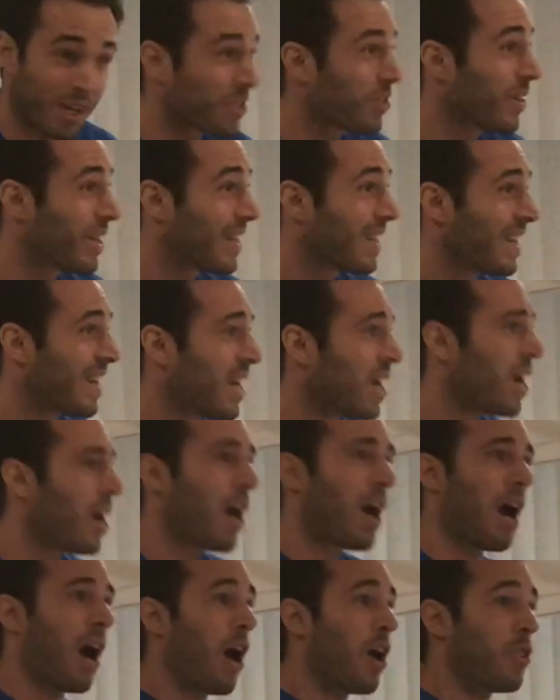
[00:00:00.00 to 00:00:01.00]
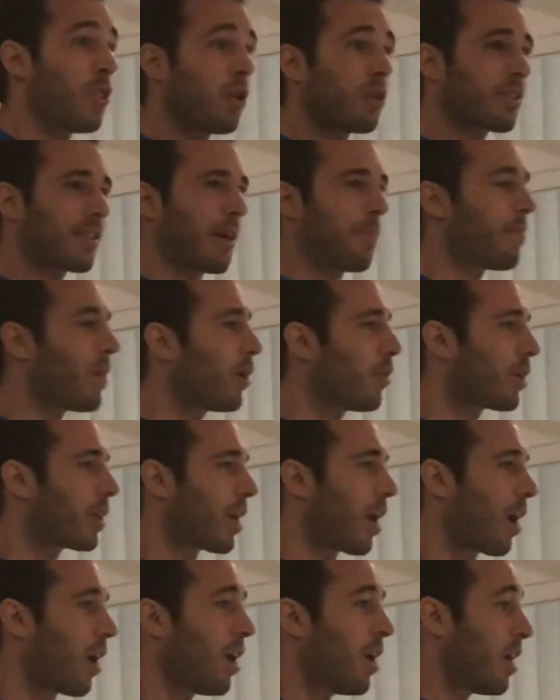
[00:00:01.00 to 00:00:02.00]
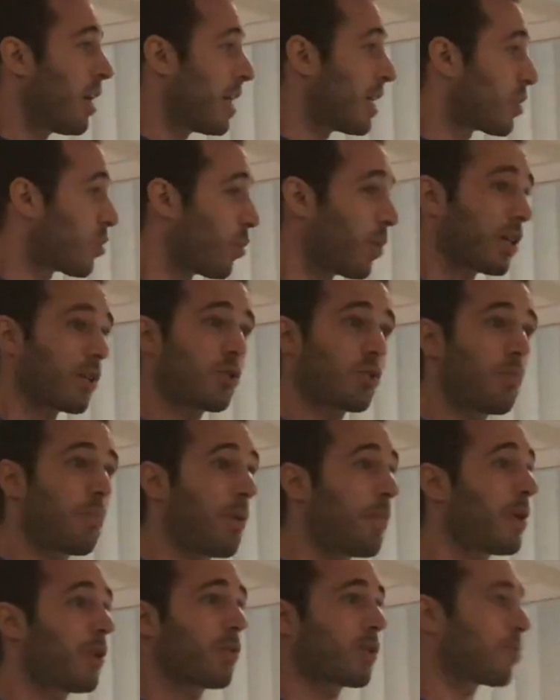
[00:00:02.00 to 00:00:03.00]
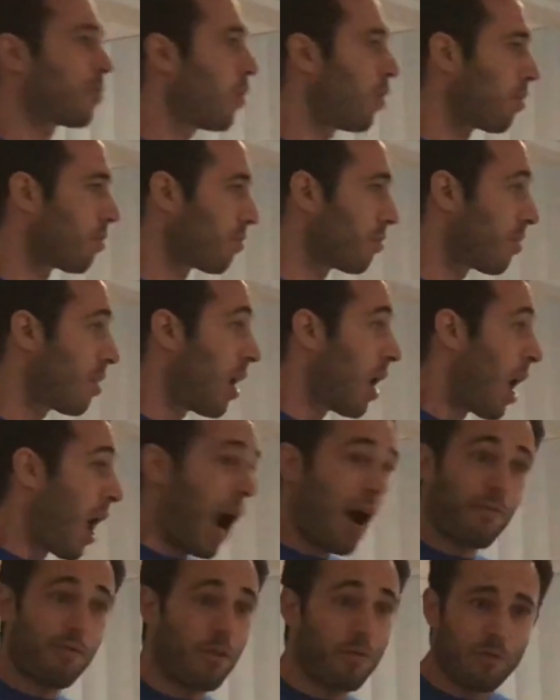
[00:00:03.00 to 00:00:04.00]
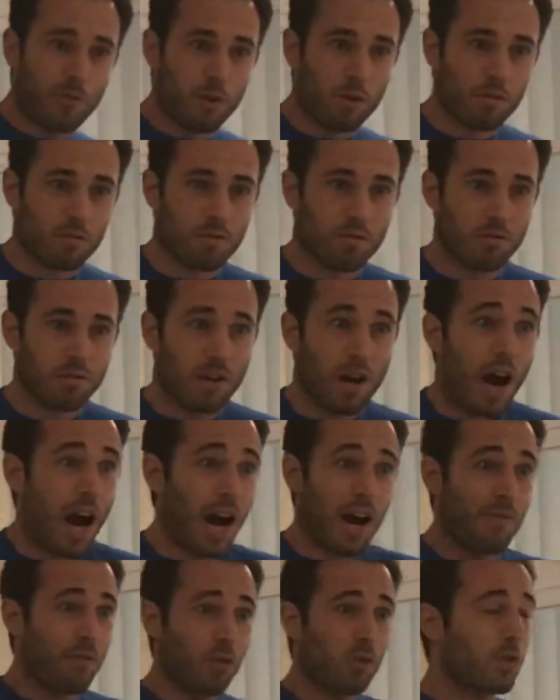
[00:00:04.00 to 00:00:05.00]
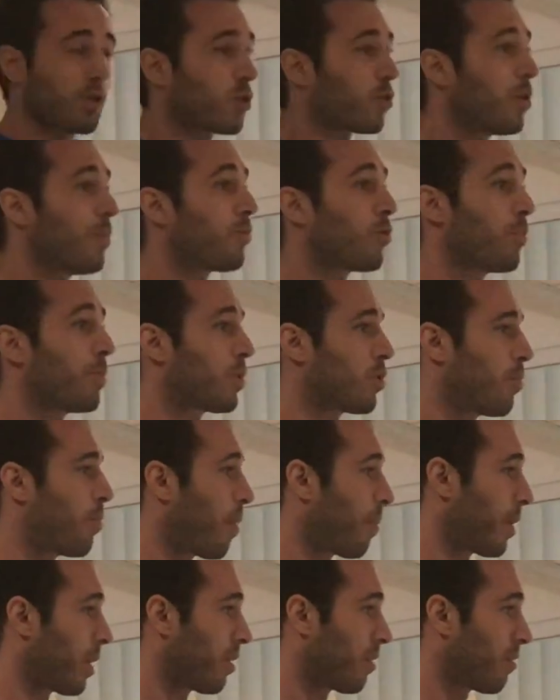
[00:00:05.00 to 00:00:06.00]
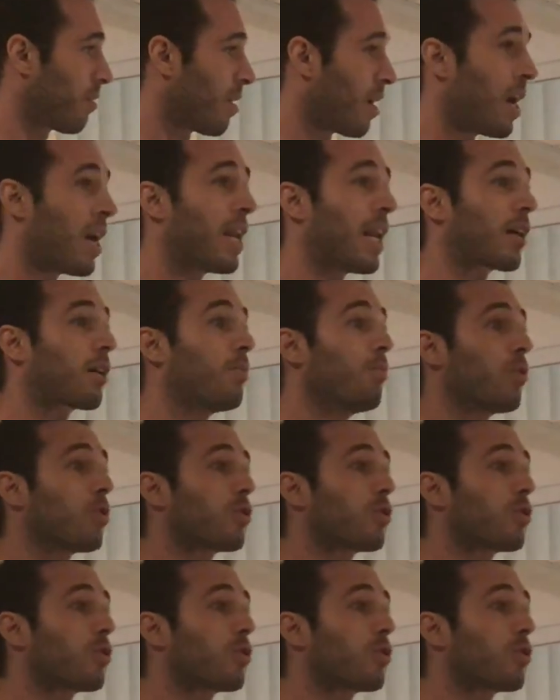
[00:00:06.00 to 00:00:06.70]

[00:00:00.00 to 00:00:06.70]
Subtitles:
actually. North America is where Superman was born. I'm from France. I have always dreamed to be Superman. Like